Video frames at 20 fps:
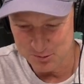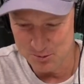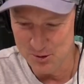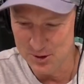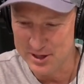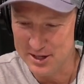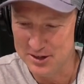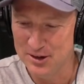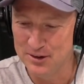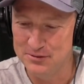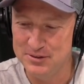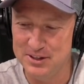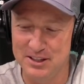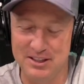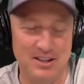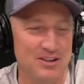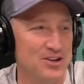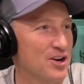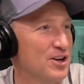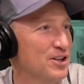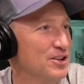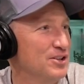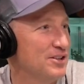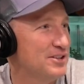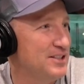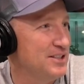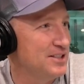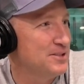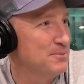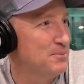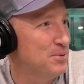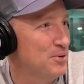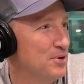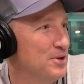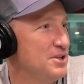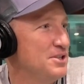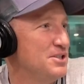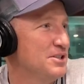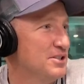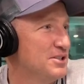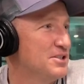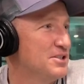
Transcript: walking off, you, you got to look disappointed. You're the